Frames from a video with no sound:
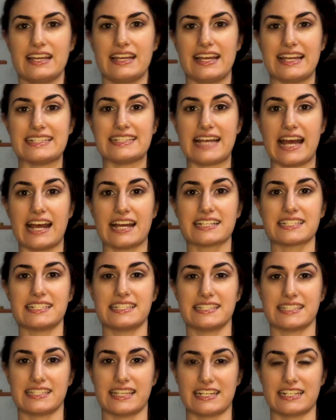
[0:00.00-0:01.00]
A tax
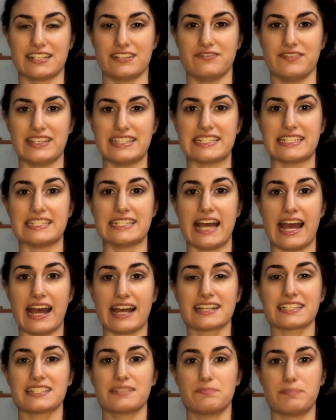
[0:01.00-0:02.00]
incentive is a
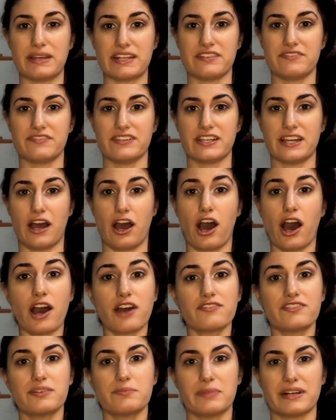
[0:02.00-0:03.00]
tax benefit
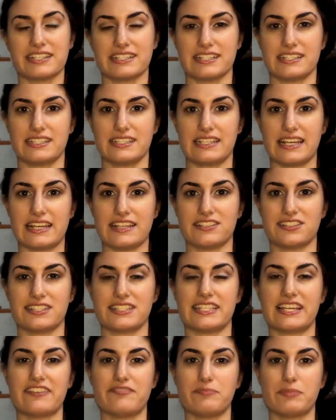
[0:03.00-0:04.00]
offered by the state to
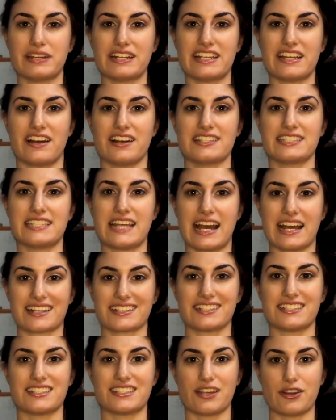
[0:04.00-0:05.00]
save money on
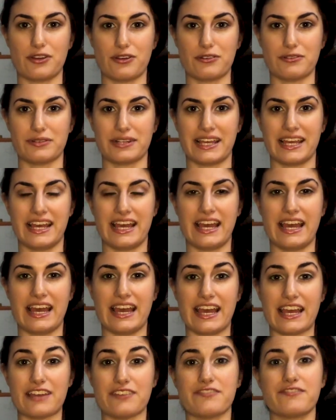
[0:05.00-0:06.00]
taxes owed.
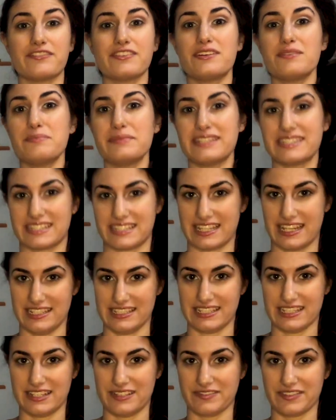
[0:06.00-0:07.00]
A film
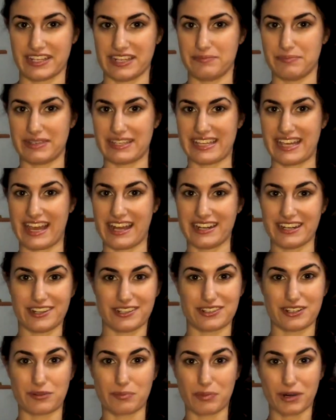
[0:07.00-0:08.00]
incentive can be any
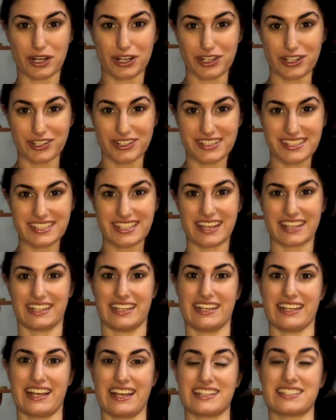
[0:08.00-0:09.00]
other perks
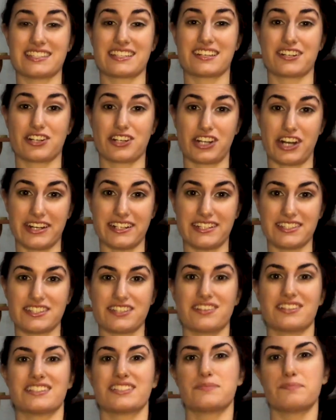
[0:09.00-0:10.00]
like credits
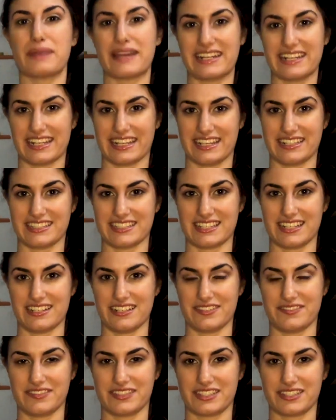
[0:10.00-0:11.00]
or spending
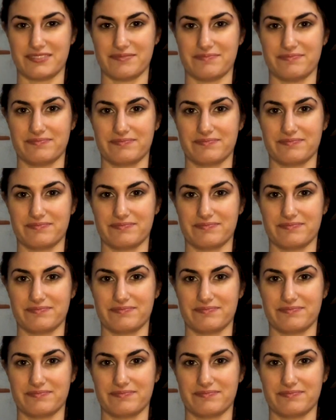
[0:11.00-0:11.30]
incentives.